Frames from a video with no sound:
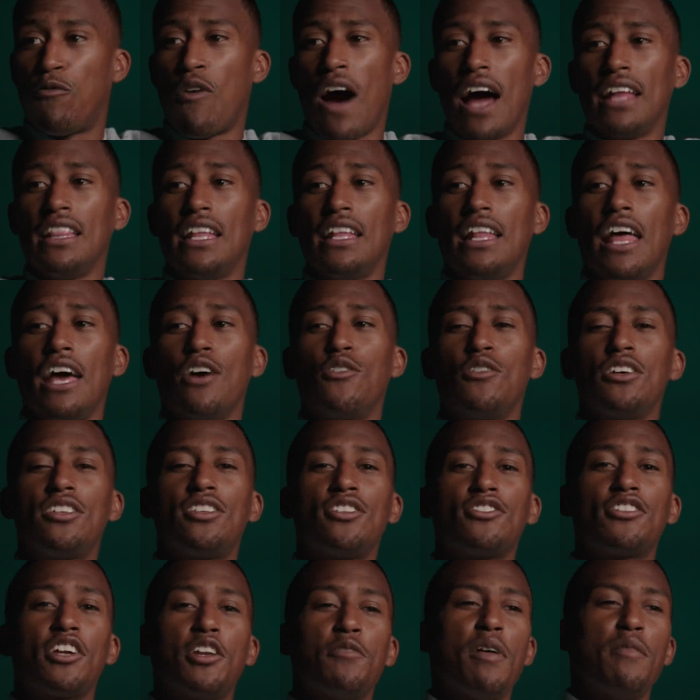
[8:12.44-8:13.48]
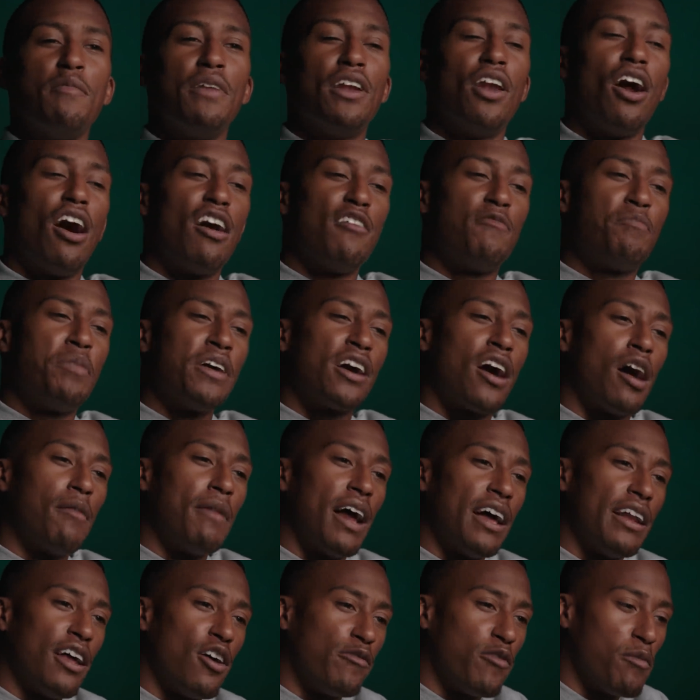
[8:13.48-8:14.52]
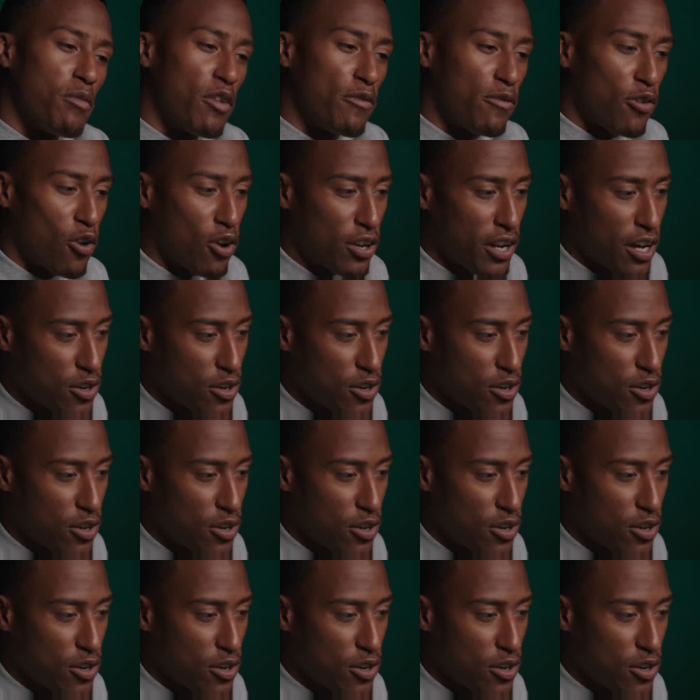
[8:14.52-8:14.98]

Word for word: Find the nail. This is going to make me laugh. Pick up that nail from the floor,